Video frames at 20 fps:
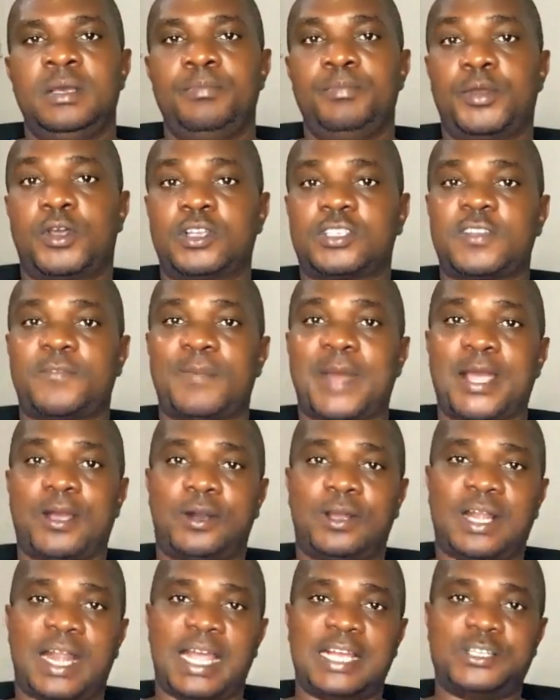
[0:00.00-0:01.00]
Because of my
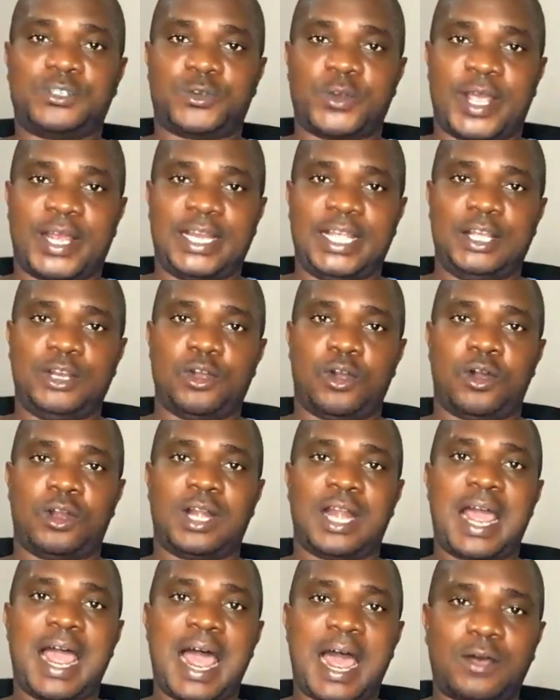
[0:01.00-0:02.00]
online training on
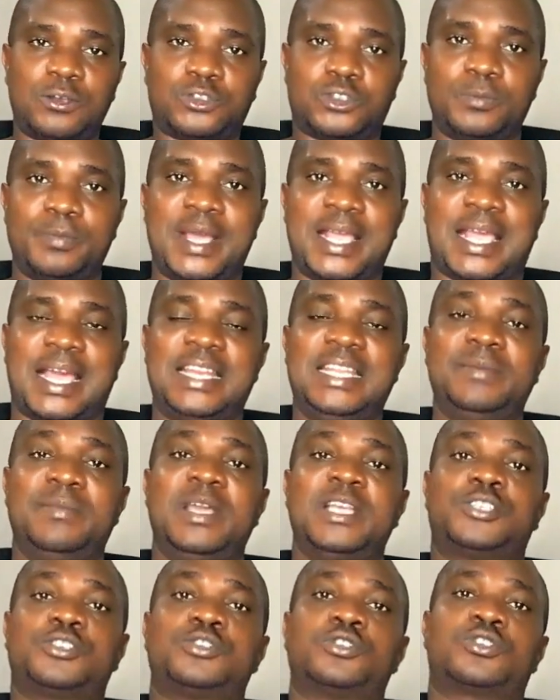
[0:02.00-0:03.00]
how to make an
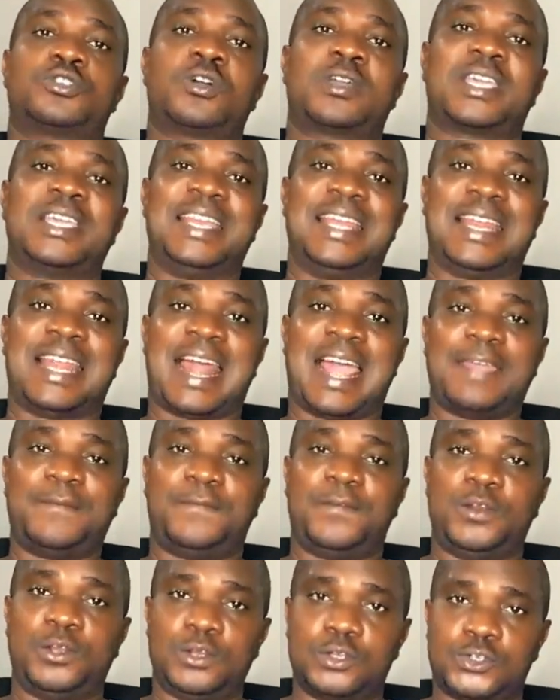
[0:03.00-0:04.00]
image to talk in a live
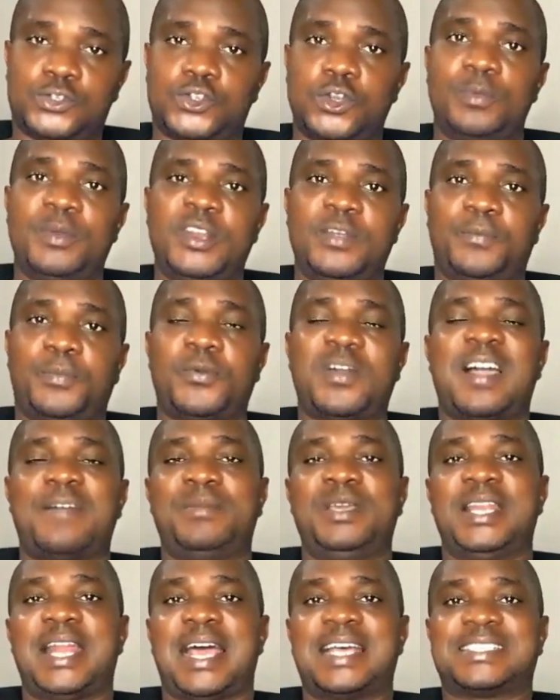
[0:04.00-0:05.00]
video, so many people have
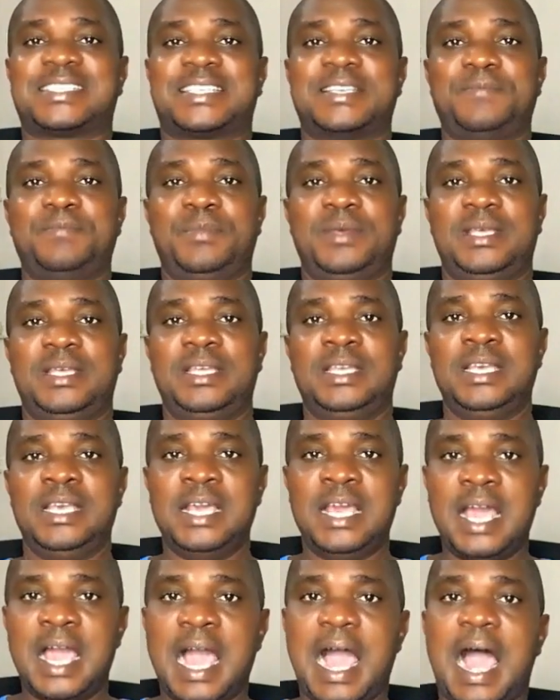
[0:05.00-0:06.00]
been asking me,
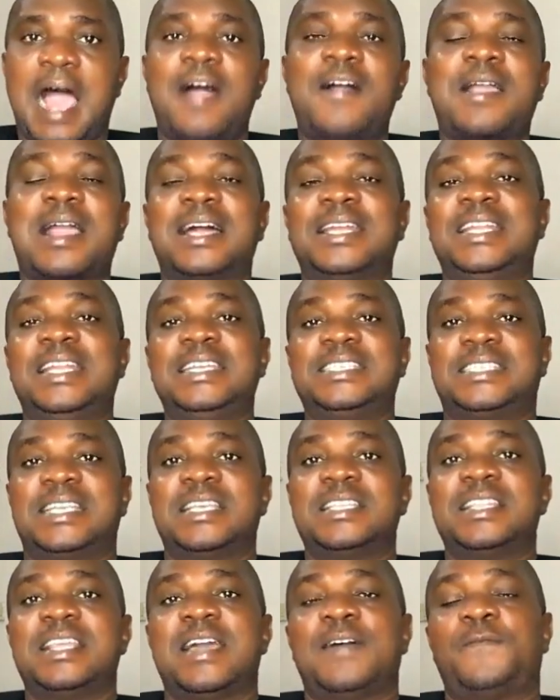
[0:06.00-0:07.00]
how can they
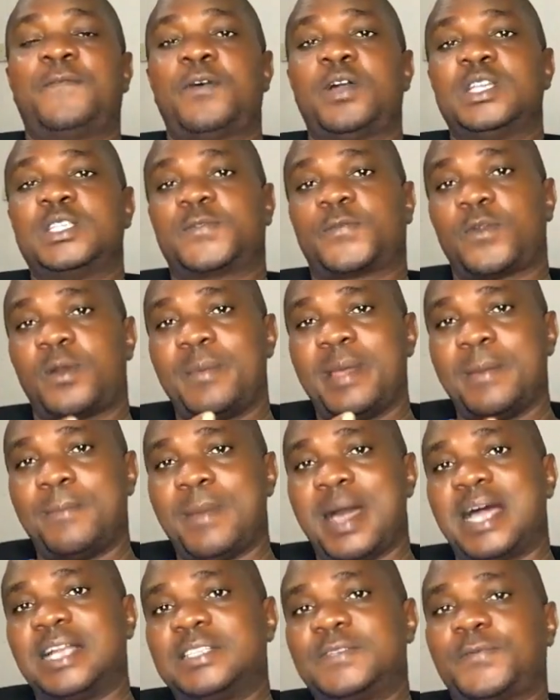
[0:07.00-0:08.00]
change their voice from a
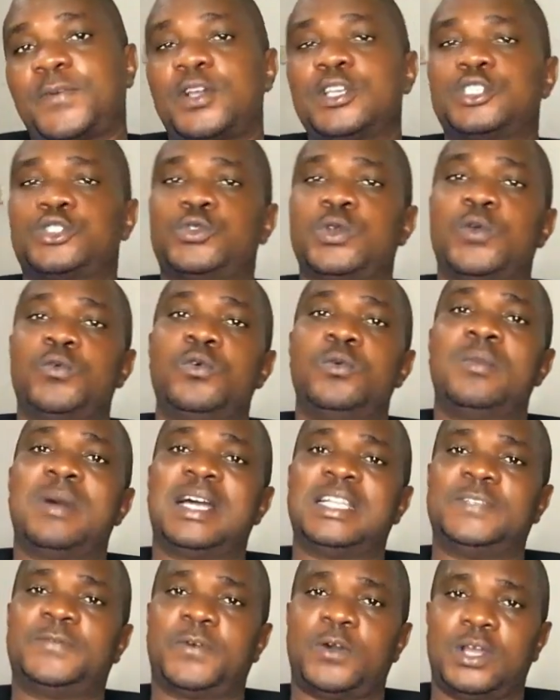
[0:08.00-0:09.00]
man's voice to a
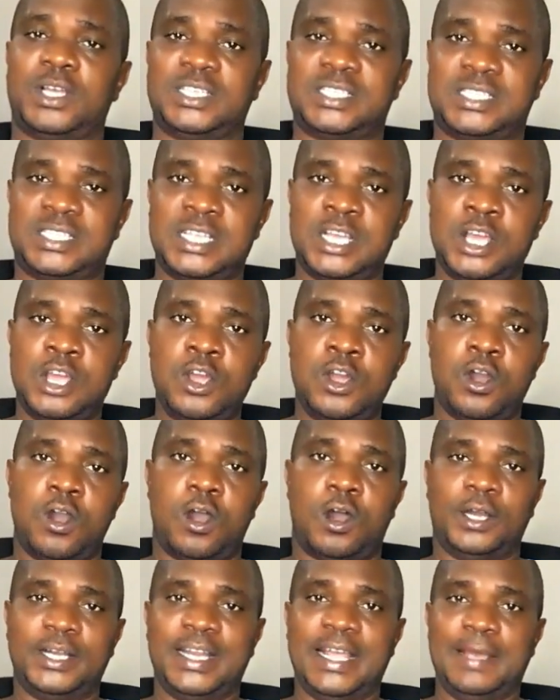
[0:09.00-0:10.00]
woman's voice
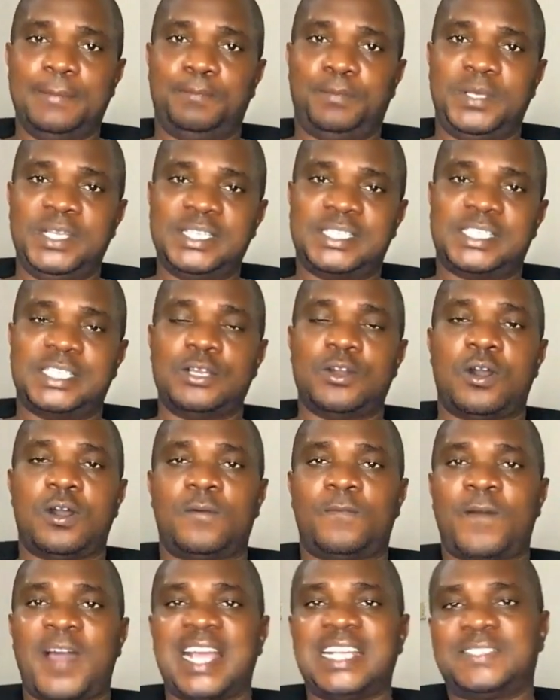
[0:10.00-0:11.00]
on a PC or
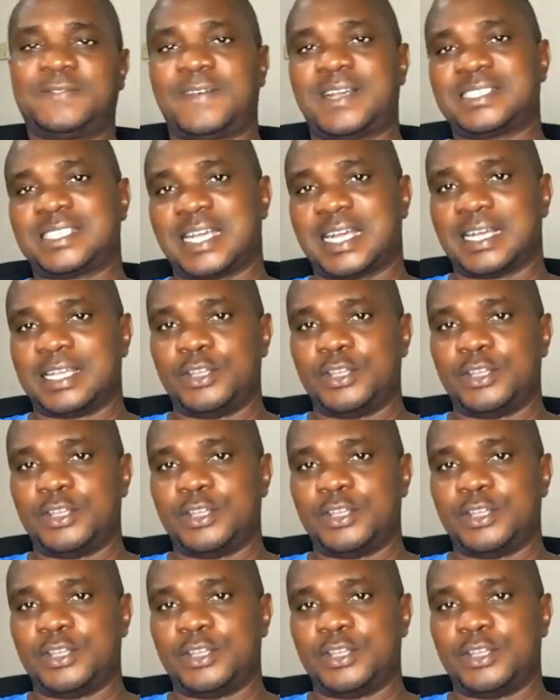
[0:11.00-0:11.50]
vice versa?